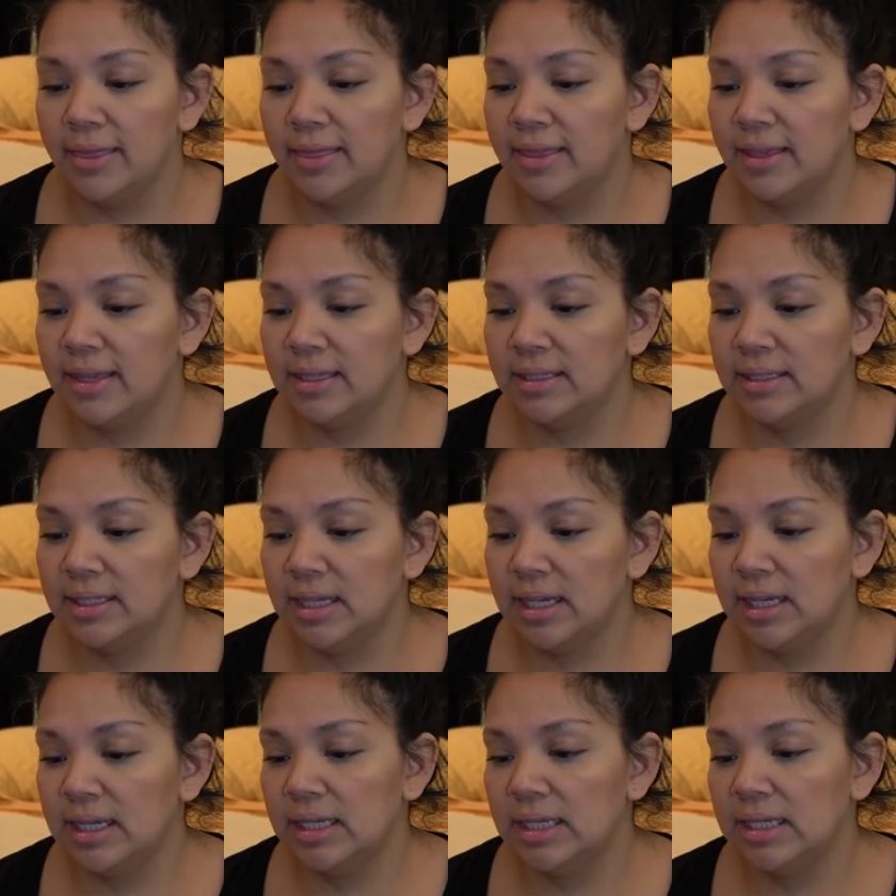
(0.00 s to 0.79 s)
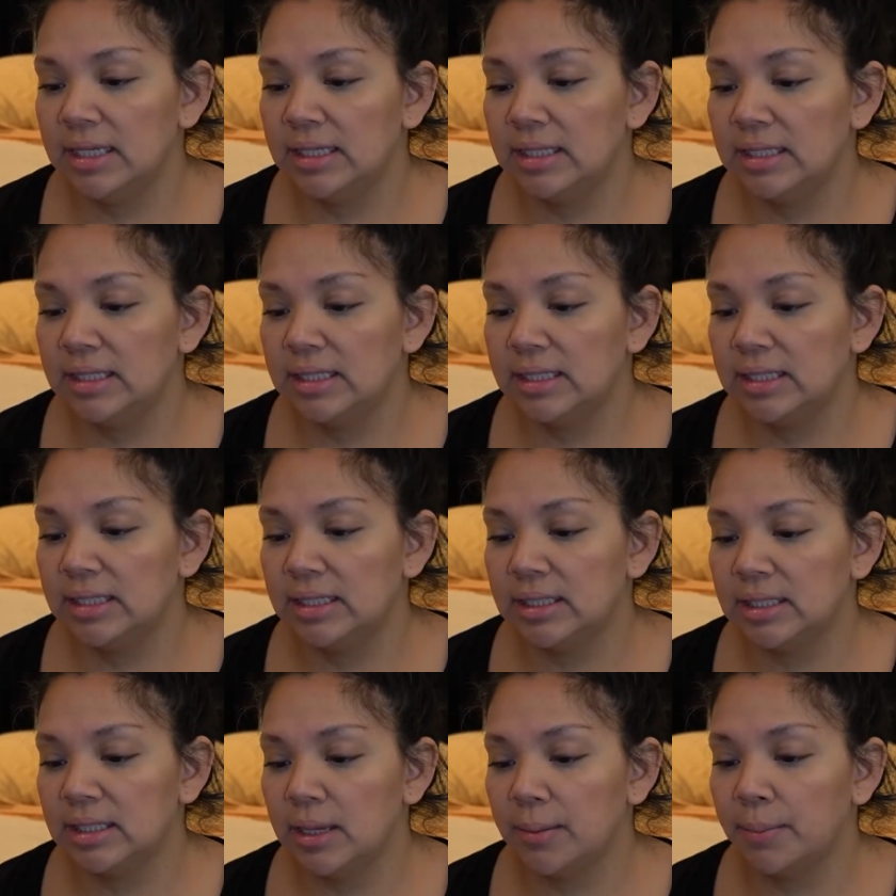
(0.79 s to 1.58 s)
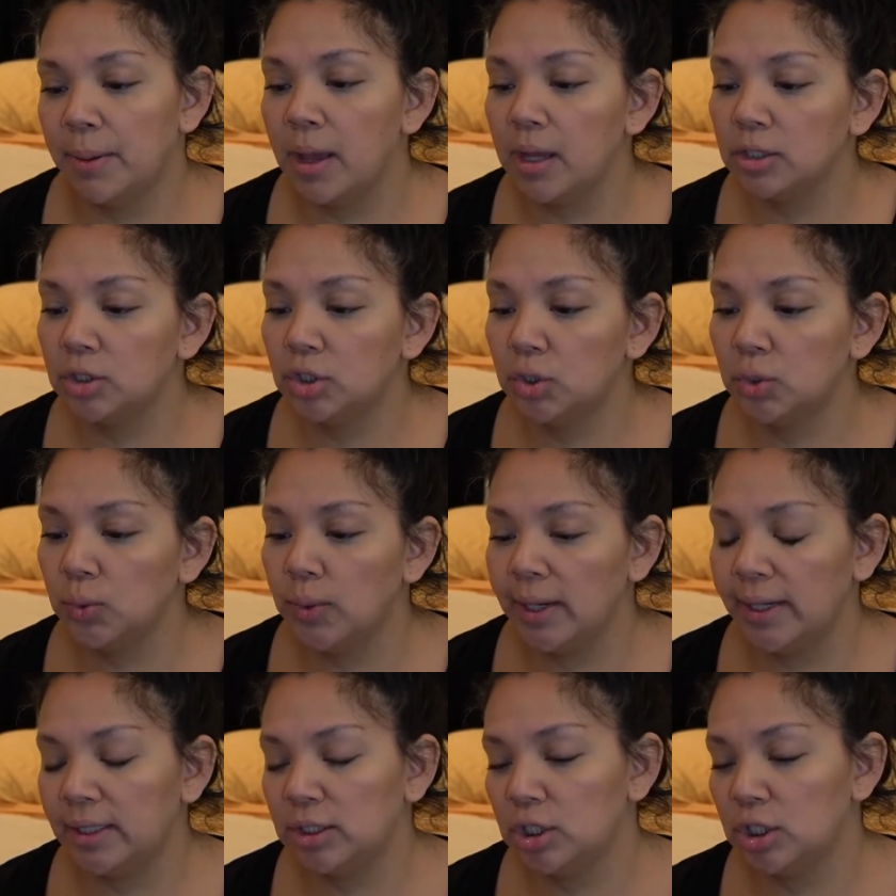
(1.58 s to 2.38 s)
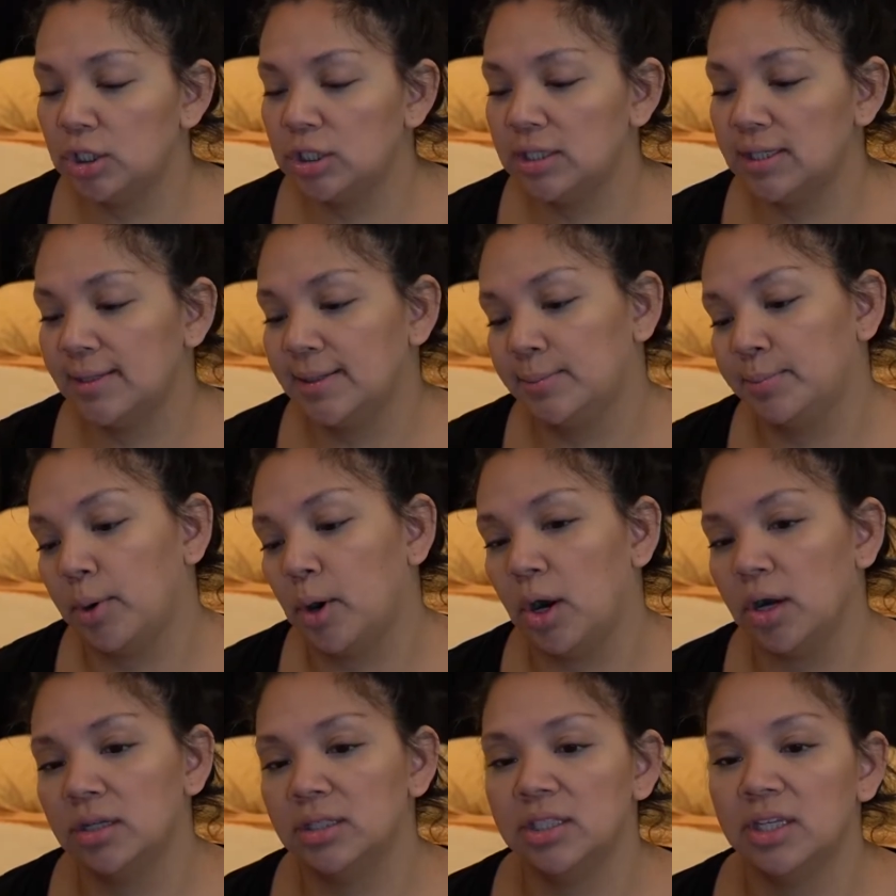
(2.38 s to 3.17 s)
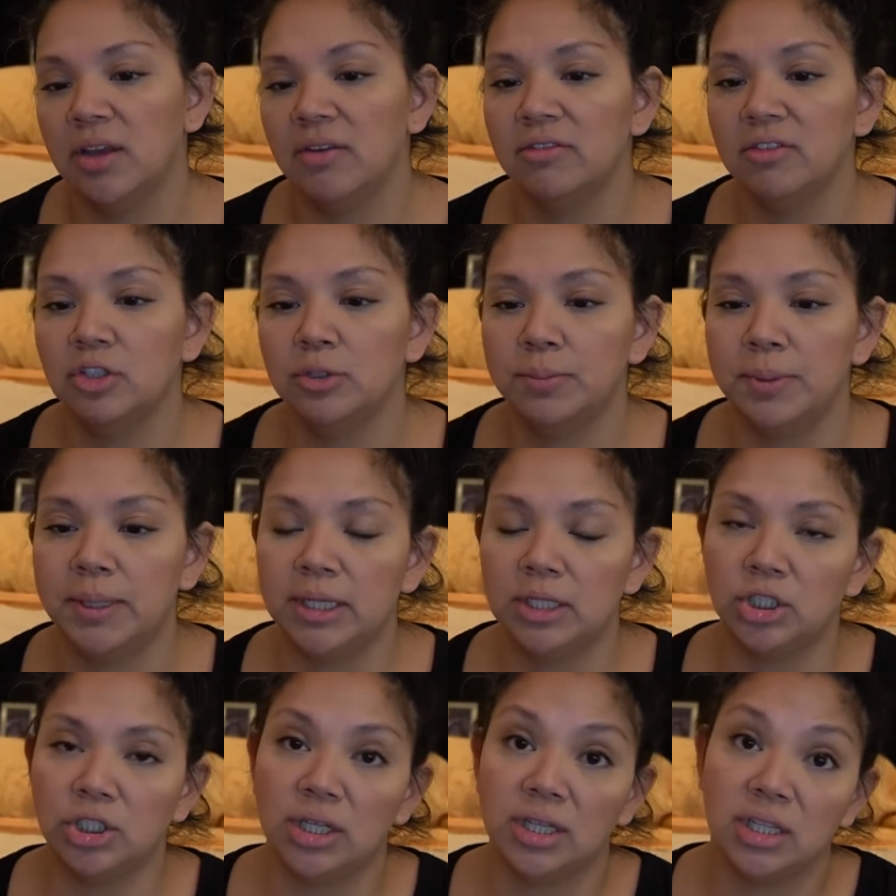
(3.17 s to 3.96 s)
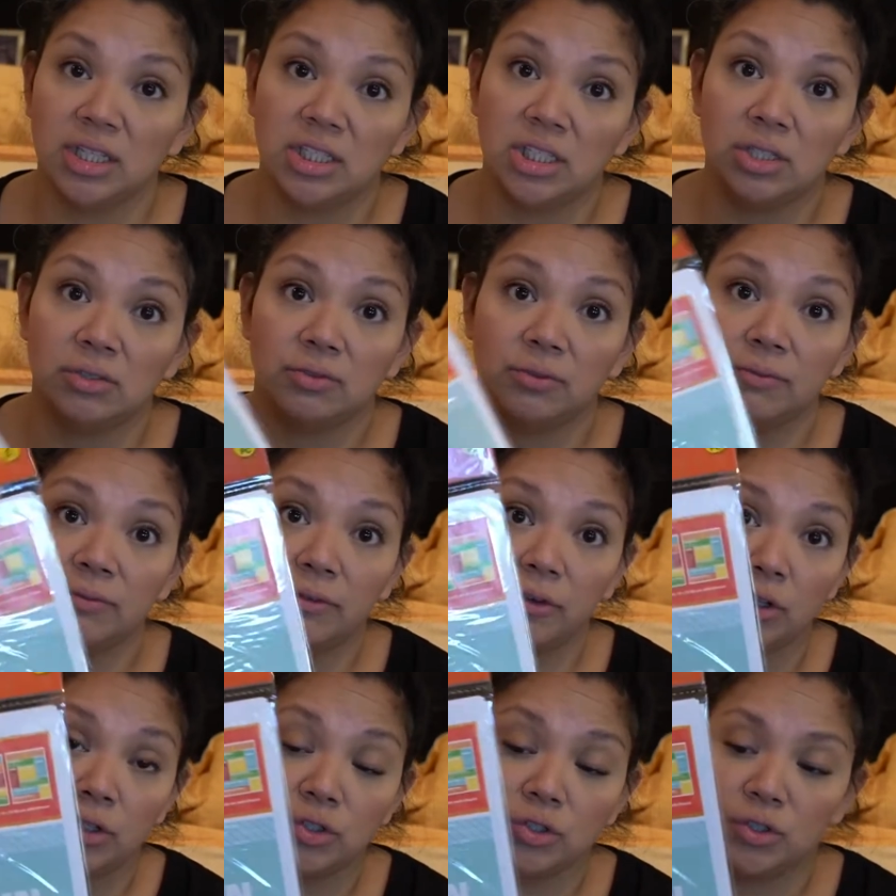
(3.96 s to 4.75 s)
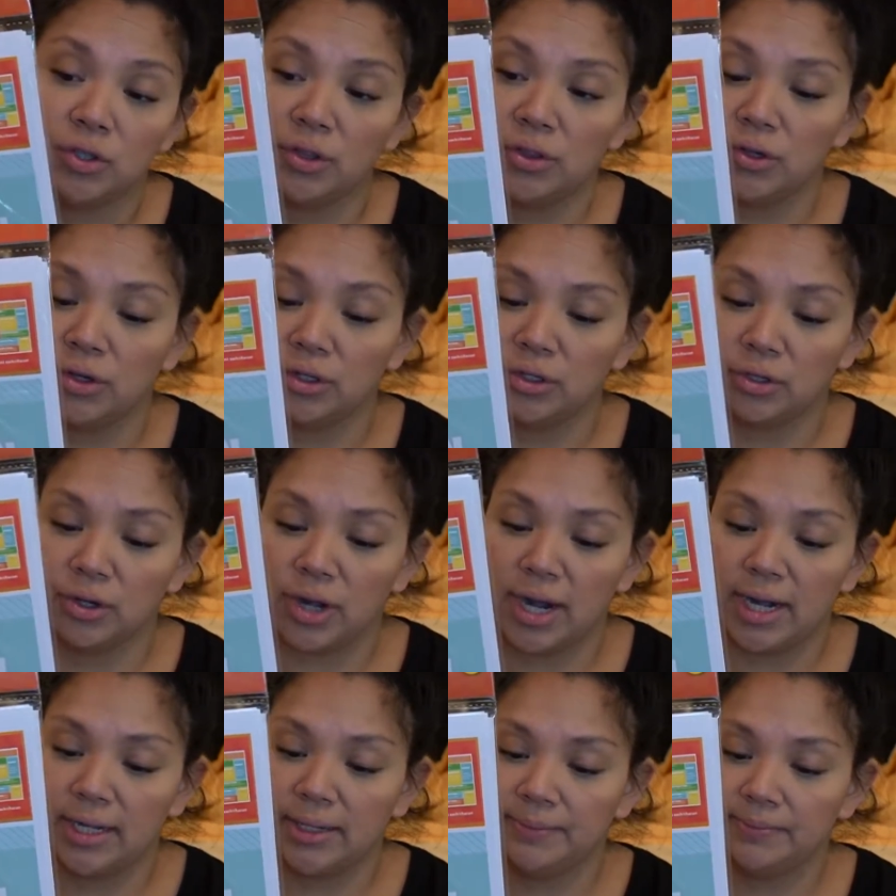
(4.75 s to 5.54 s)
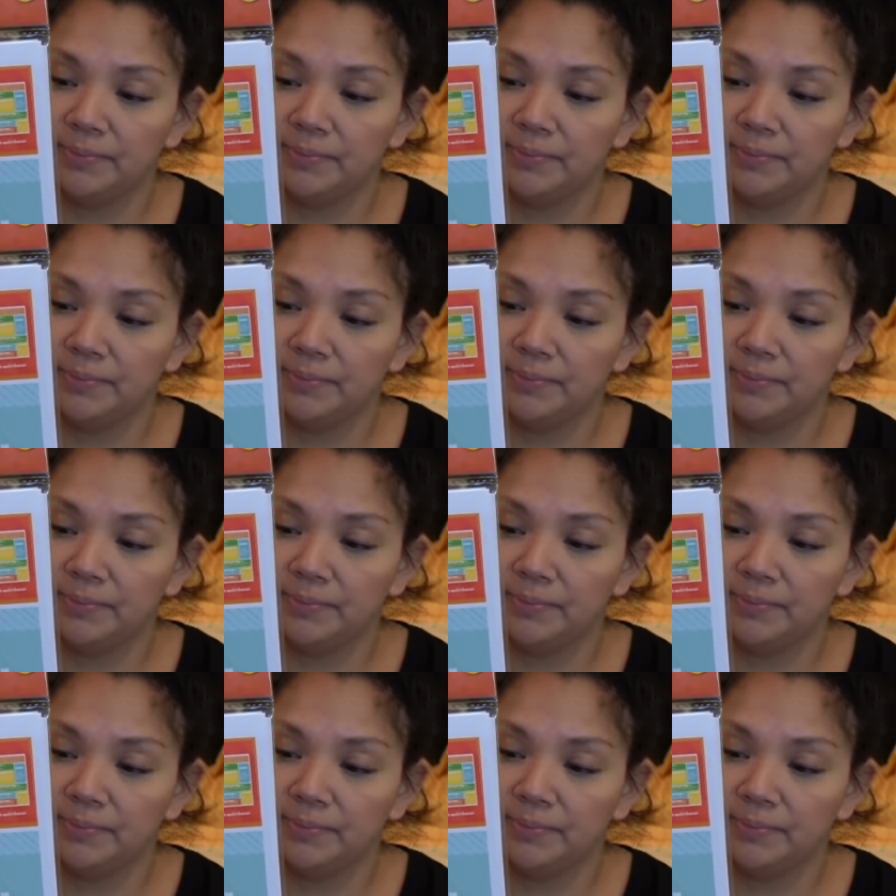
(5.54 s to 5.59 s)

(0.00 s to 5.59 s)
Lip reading: This is punctuations and parts of speech, and this is from 1st to 3rd grade.